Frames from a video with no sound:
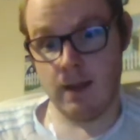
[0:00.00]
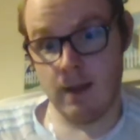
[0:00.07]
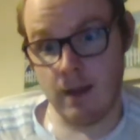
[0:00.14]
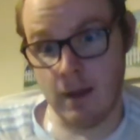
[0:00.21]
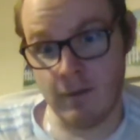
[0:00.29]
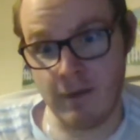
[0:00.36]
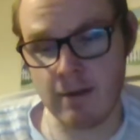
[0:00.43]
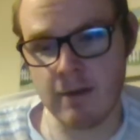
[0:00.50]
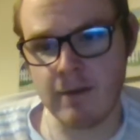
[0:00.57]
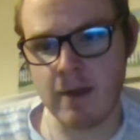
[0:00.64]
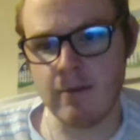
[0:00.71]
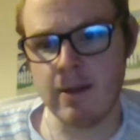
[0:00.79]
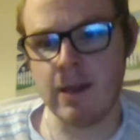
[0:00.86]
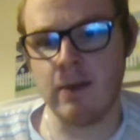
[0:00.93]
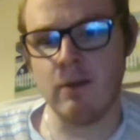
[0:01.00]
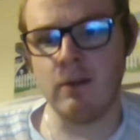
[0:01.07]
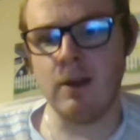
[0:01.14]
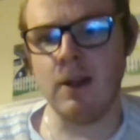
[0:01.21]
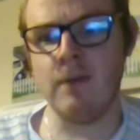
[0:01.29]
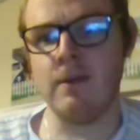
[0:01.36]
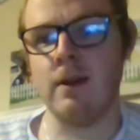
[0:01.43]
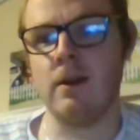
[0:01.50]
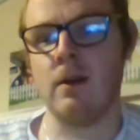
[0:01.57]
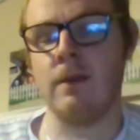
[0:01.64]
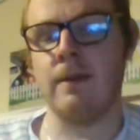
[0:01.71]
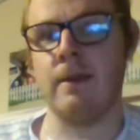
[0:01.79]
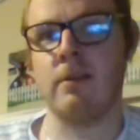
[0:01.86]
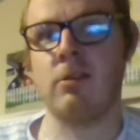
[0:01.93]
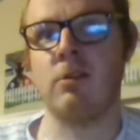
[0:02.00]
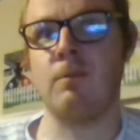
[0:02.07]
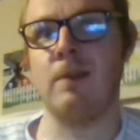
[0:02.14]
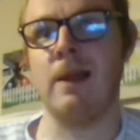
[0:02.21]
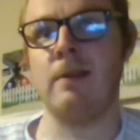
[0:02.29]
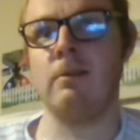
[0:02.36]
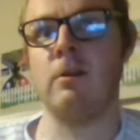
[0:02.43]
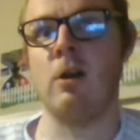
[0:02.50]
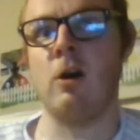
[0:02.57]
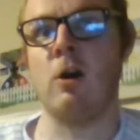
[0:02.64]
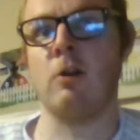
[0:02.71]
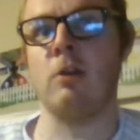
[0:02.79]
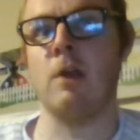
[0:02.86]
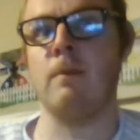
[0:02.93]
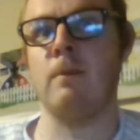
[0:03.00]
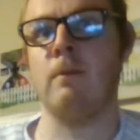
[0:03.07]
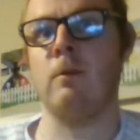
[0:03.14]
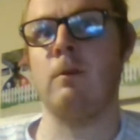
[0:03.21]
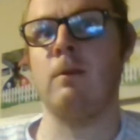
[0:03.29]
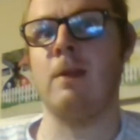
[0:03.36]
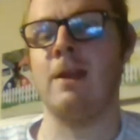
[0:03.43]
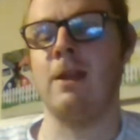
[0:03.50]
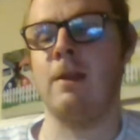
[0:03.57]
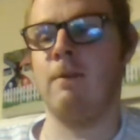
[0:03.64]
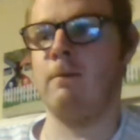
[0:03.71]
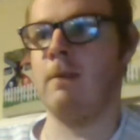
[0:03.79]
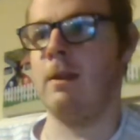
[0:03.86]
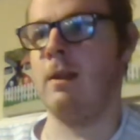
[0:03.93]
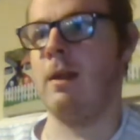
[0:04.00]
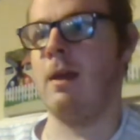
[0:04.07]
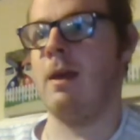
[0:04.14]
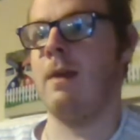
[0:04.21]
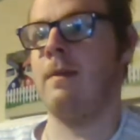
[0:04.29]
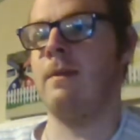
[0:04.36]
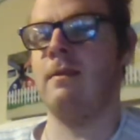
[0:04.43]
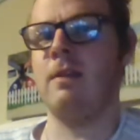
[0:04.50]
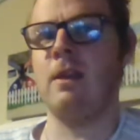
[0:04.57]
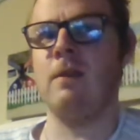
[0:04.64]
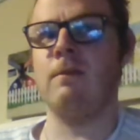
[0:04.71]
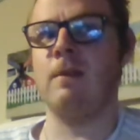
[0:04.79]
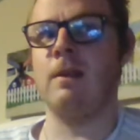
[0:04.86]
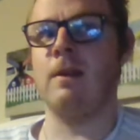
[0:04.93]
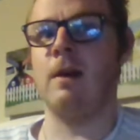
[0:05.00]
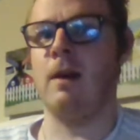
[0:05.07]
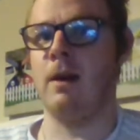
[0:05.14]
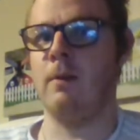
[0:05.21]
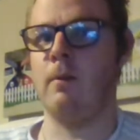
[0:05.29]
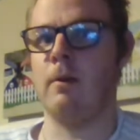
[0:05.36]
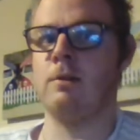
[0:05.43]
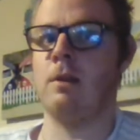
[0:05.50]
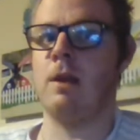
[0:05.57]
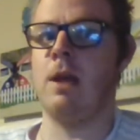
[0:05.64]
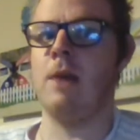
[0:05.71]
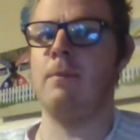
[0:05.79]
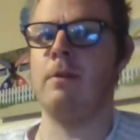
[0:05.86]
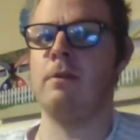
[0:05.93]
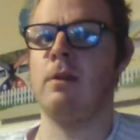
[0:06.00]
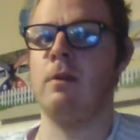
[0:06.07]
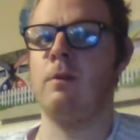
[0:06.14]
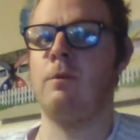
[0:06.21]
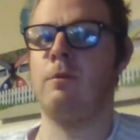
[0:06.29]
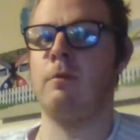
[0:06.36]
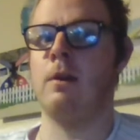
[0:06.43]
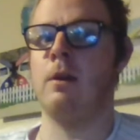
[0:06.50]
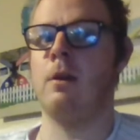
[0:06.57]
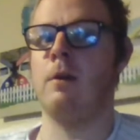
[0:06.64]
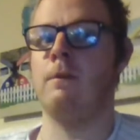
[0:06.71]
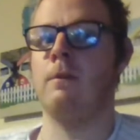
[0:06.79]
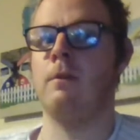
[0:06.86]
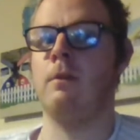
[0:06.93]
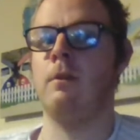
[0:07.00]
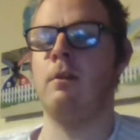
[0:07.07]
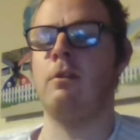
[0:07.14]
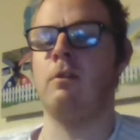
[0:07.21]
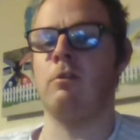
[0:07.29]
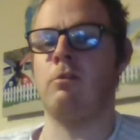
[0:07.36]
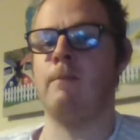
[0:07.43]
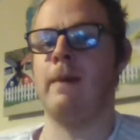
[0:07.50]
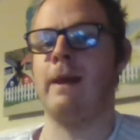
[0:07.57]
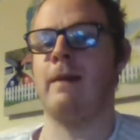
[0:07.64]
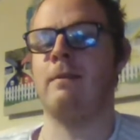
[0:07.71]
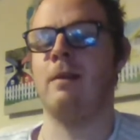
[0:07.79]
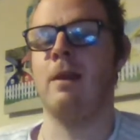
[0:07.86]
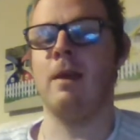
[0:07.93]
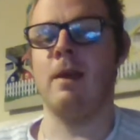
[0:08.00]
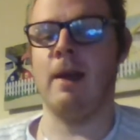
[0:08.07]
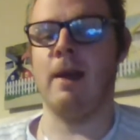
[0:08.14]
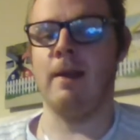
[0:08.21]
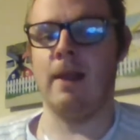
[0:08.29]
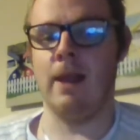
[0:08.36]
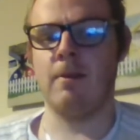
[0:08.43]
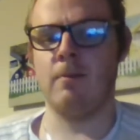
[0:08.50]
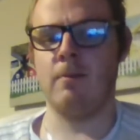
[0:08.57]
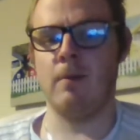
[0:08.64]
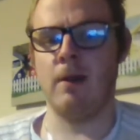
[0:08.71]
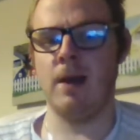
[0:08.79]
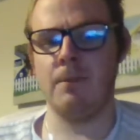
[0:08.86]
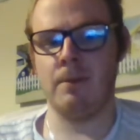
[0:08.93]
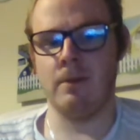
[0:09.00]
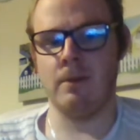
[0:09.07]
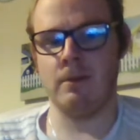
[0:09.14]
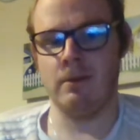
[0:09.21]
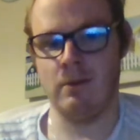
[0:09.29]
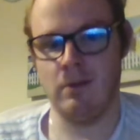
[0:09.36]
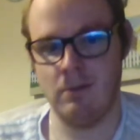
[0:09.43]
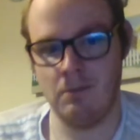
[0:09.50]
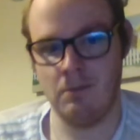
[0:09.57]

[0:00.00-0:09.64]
A very, very good evening on this splendid October Monday evening, and this evening I watched episode 3 of The Suspect, and here is what happened.